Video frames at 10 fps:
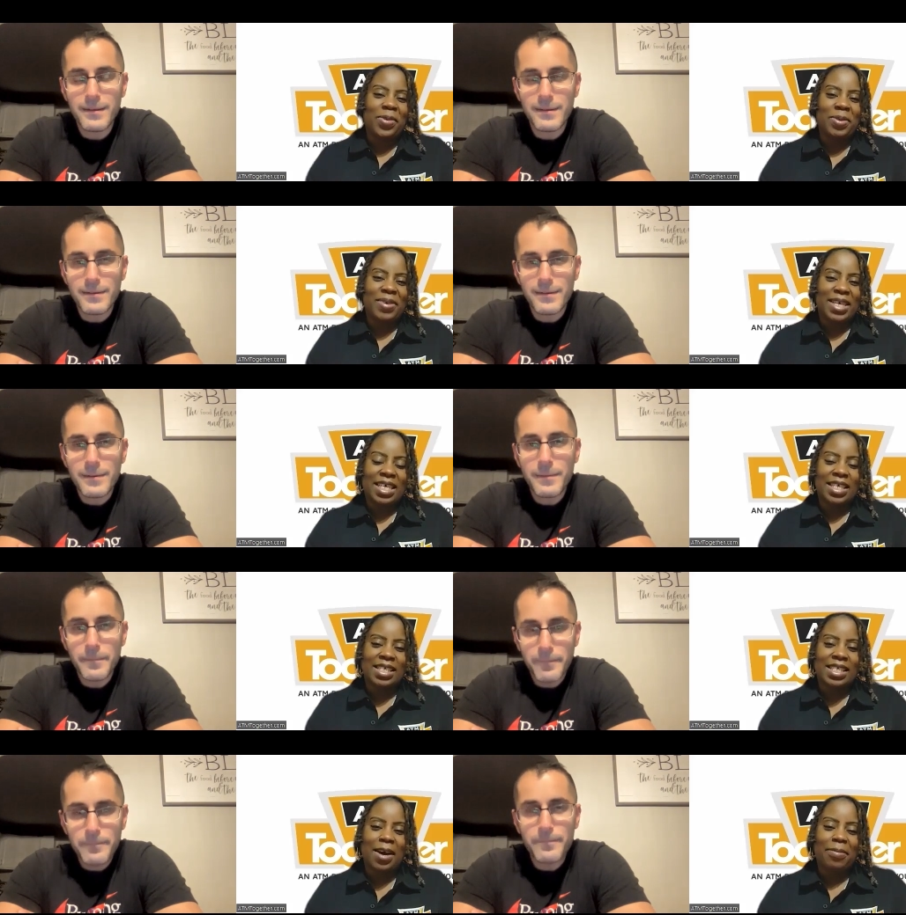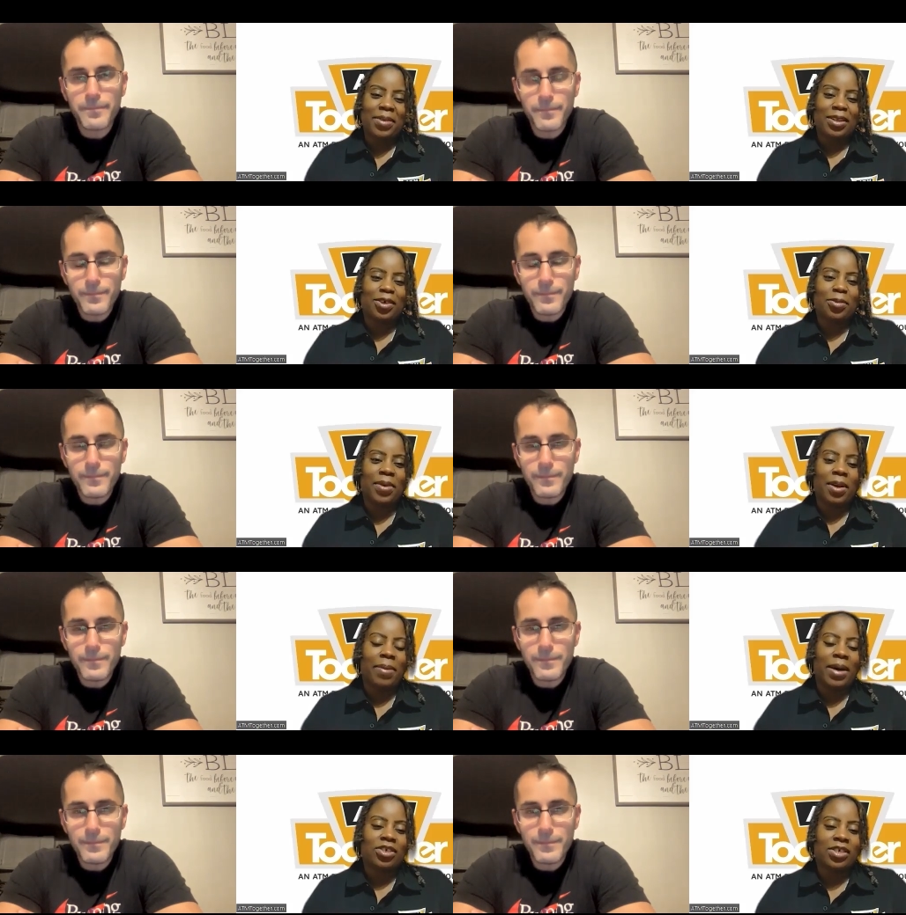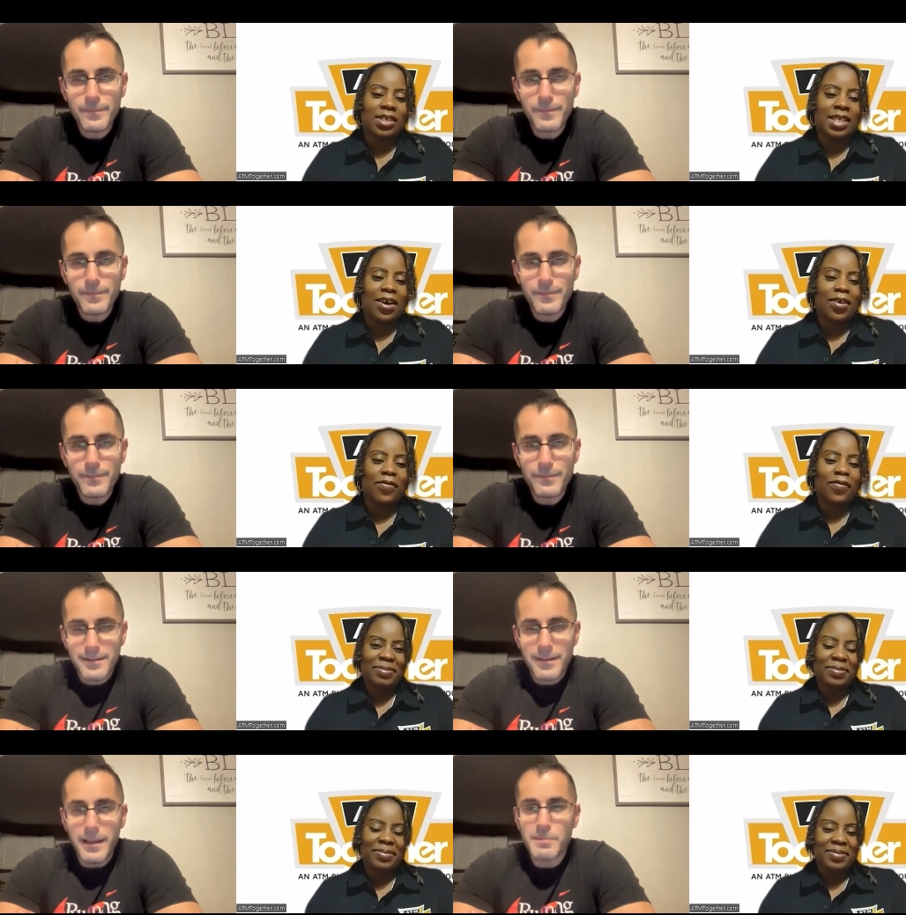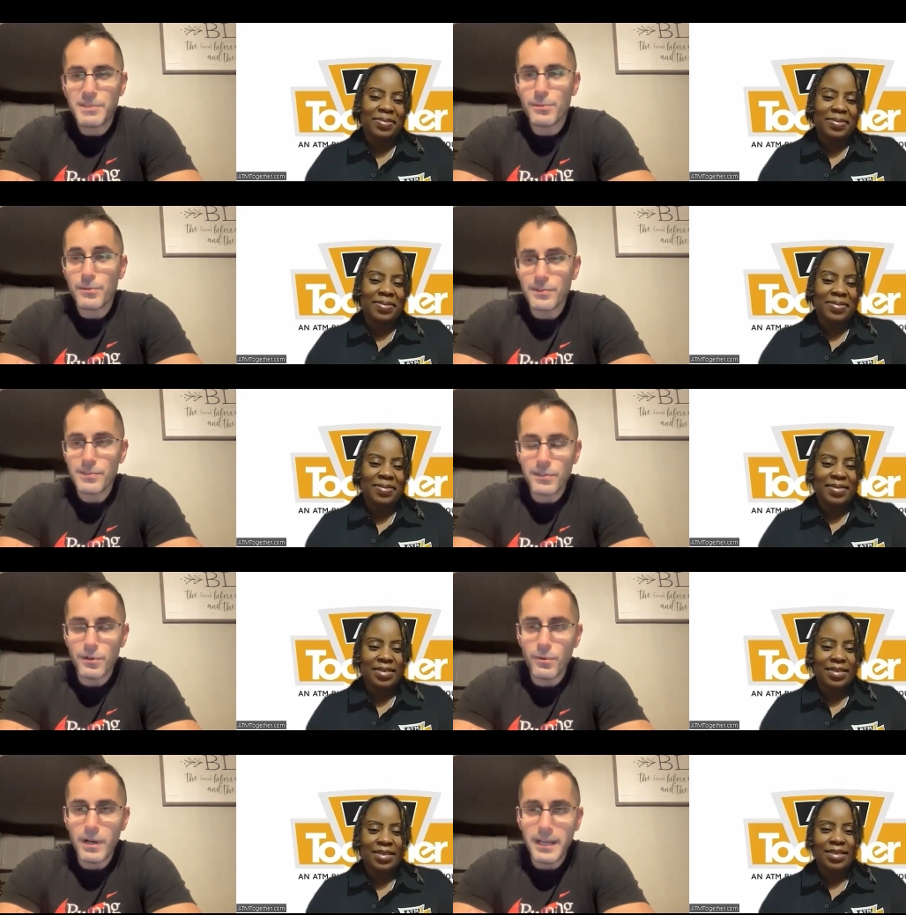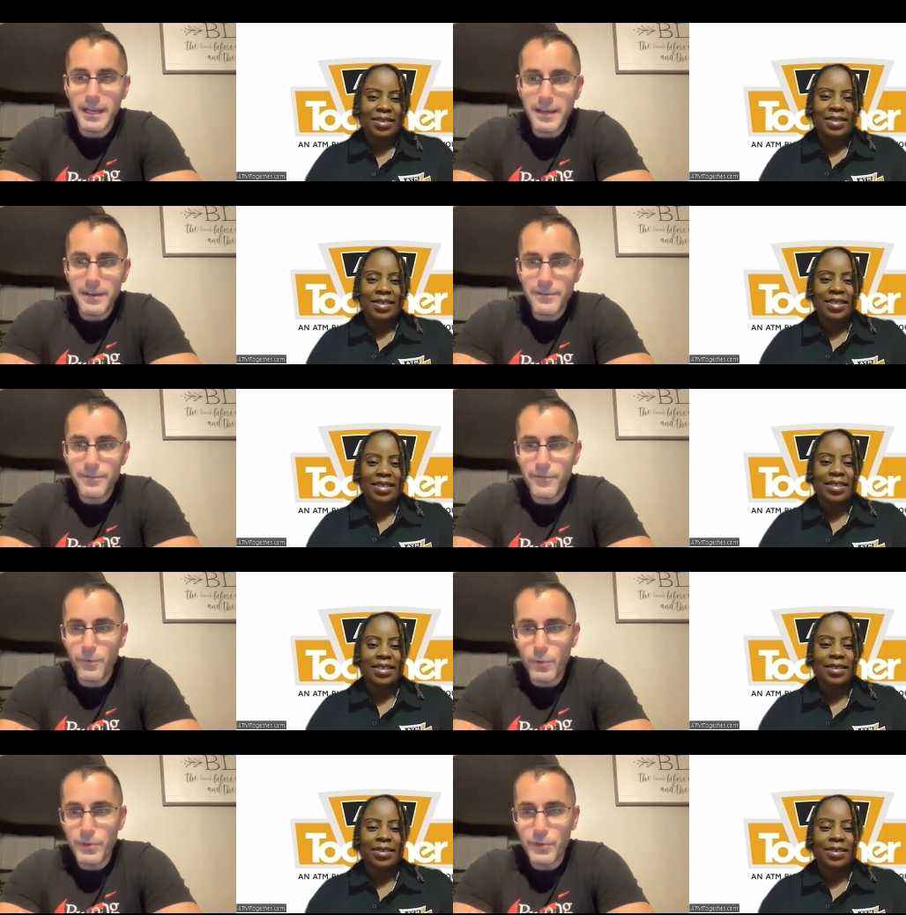Speaker 1: we begin, tell me a little bit about yourself.
Speaker 2: Absolutely. So I have four